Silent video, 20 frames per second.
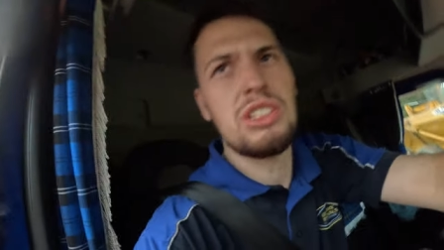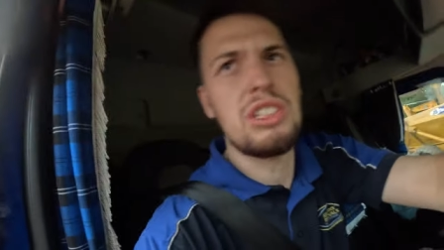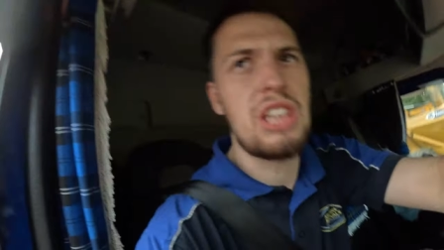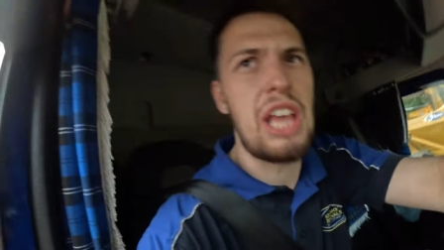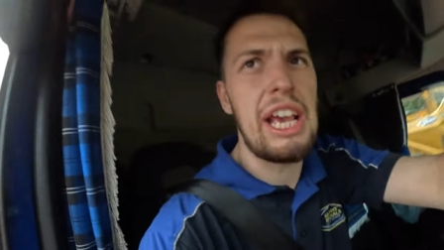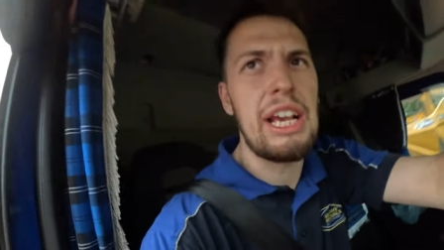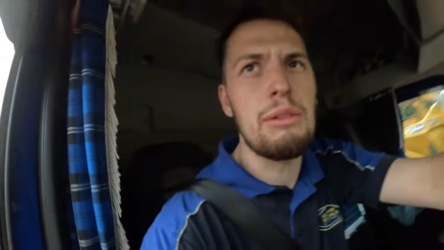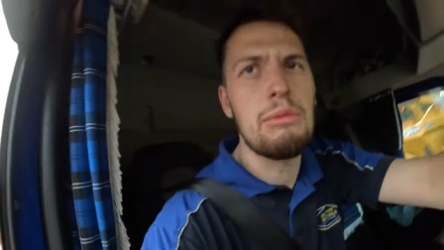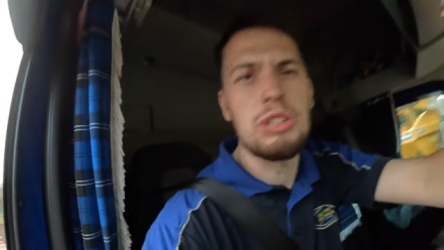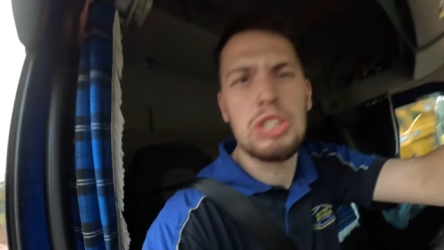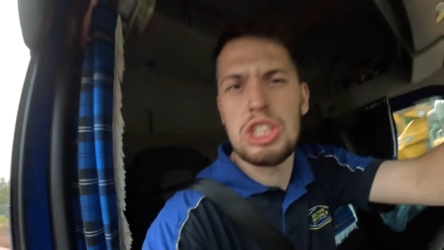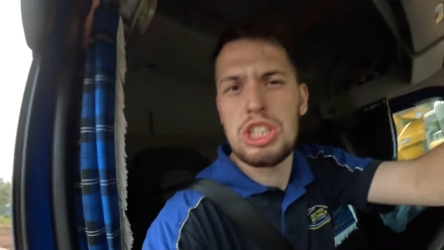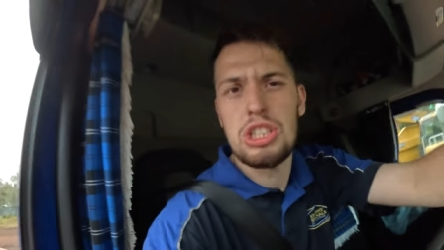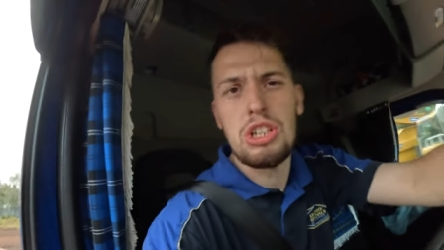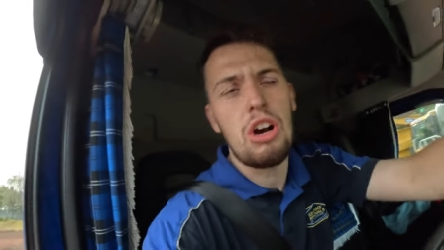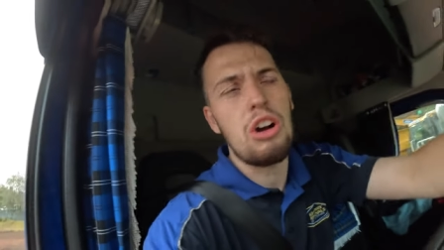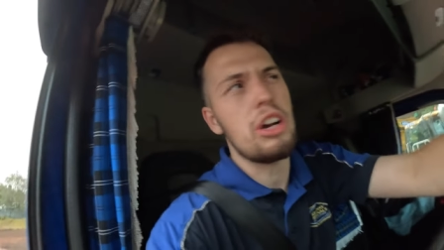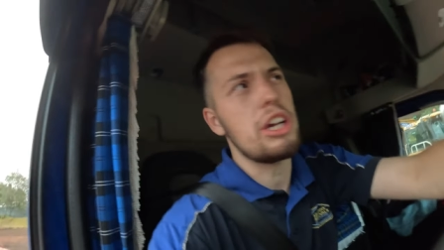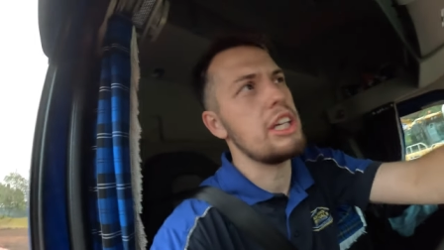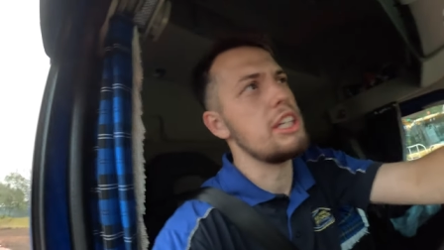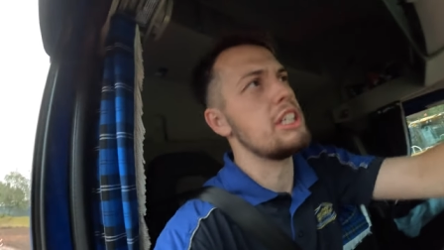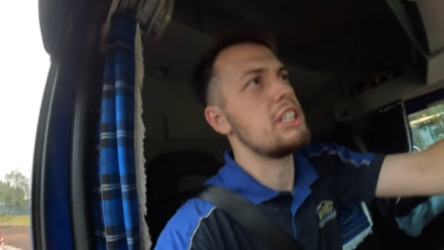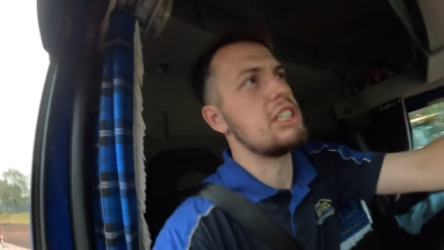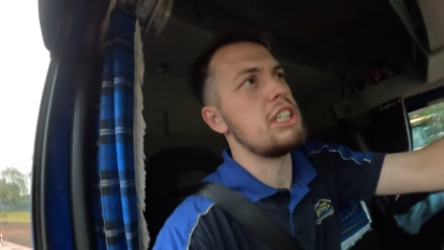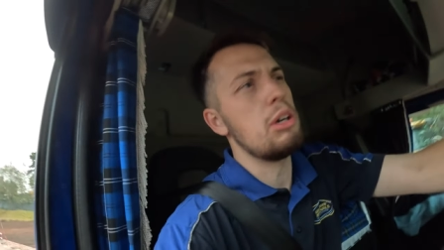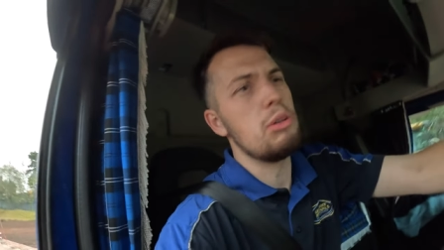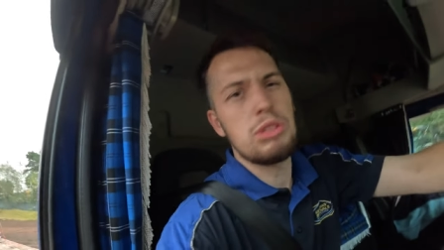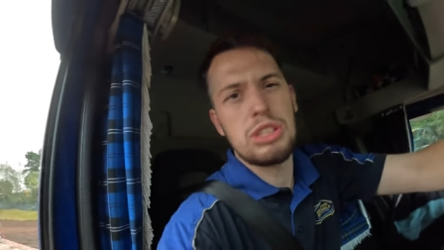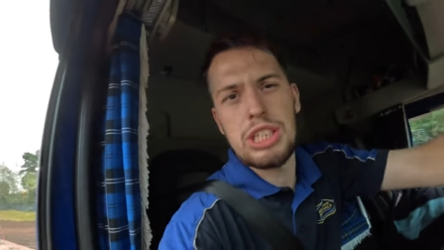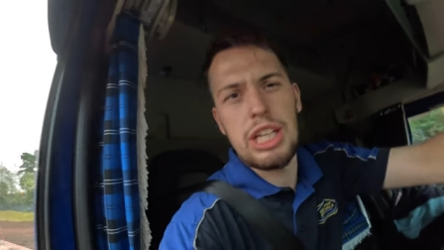thing was stuck and
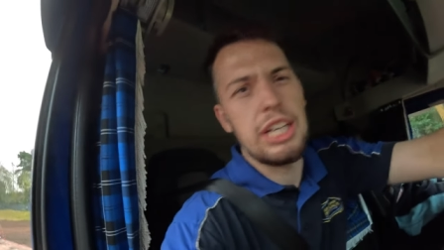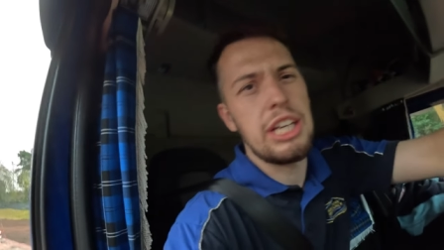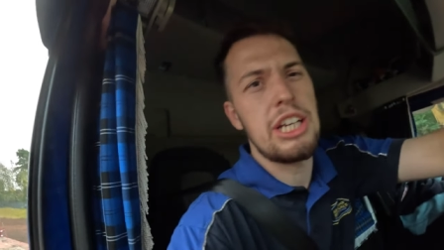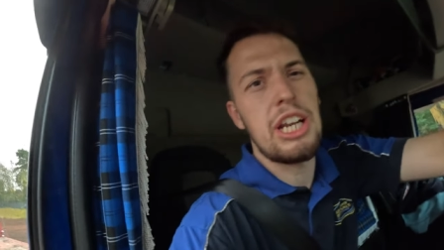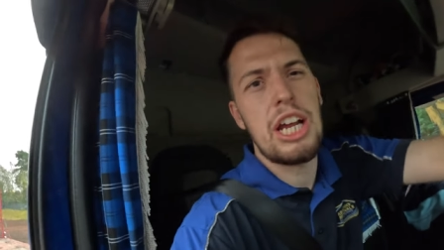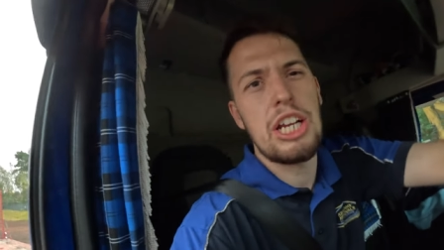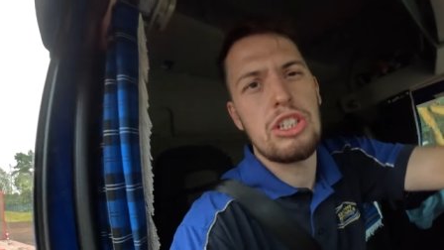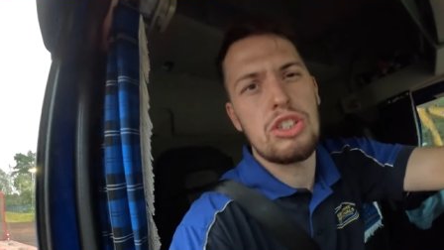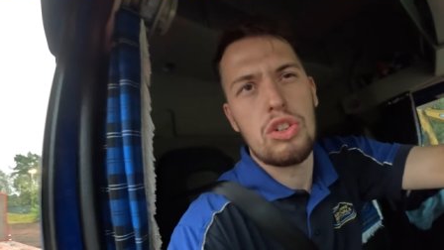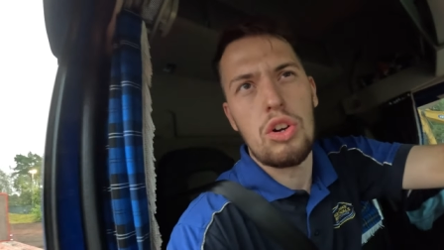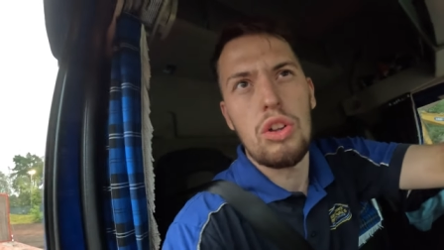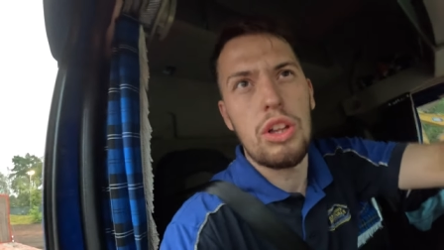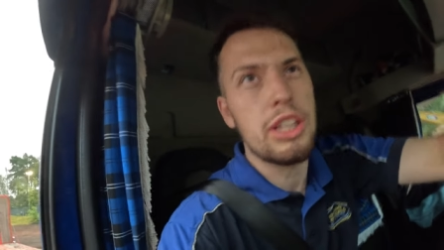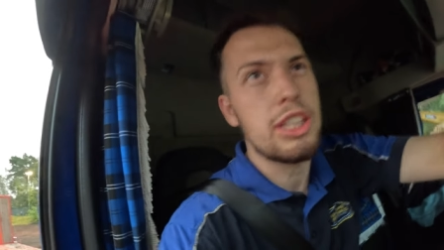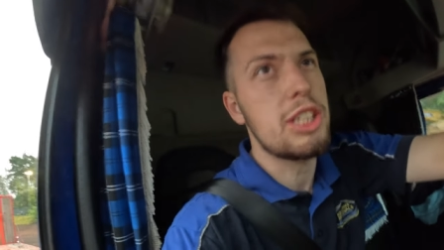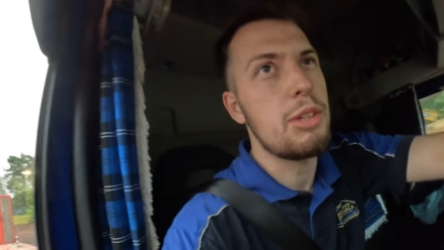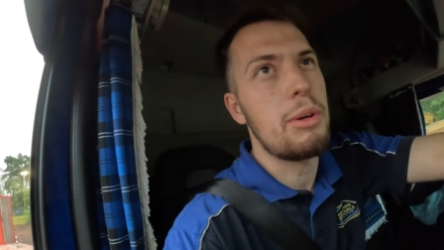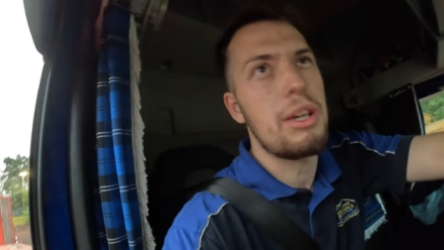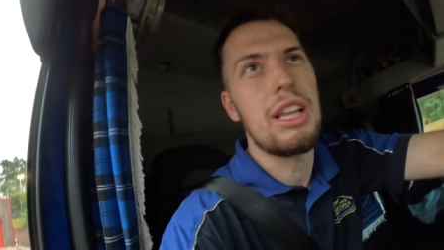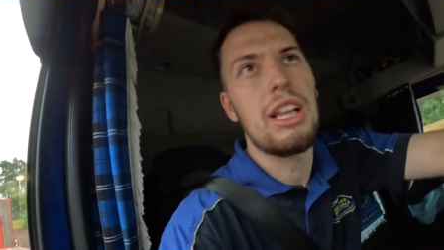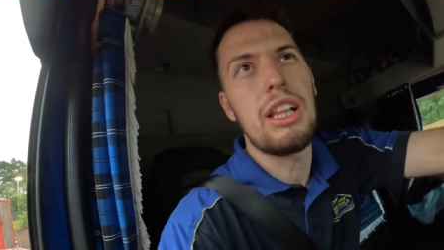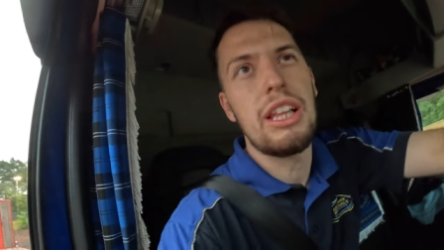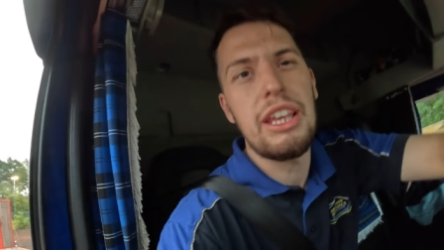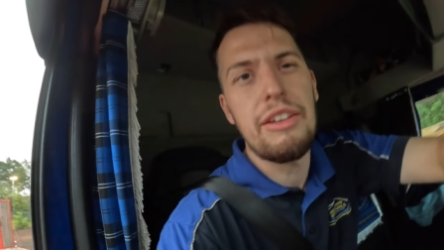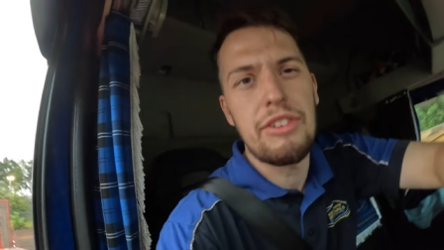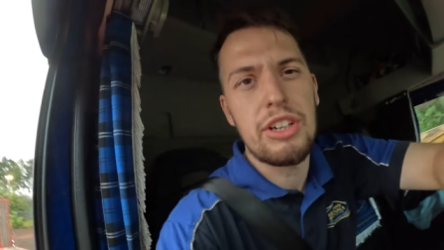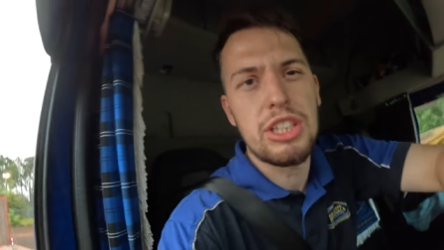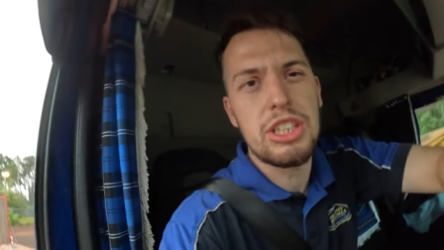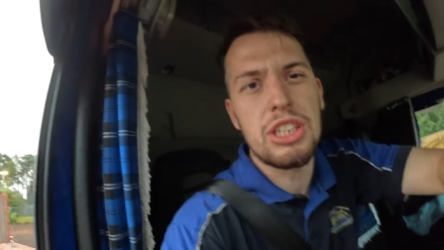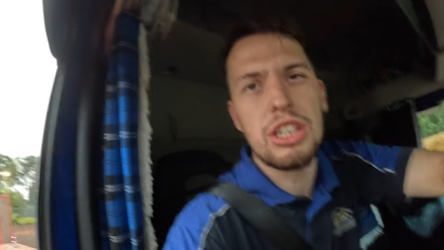still sending hydraulics to one of the
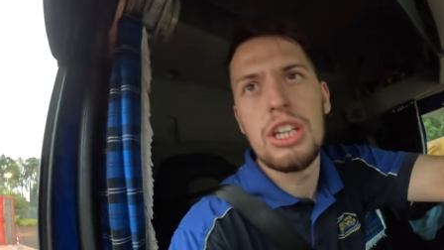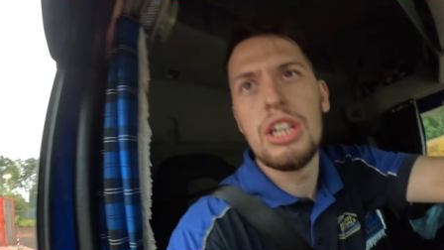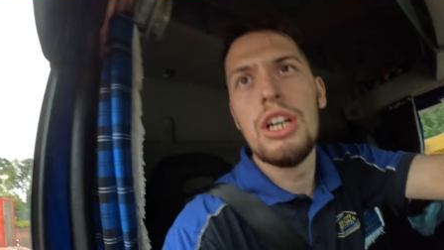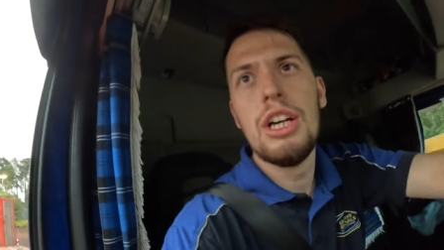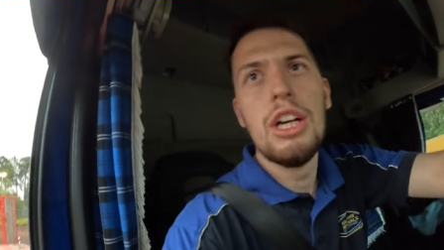levers.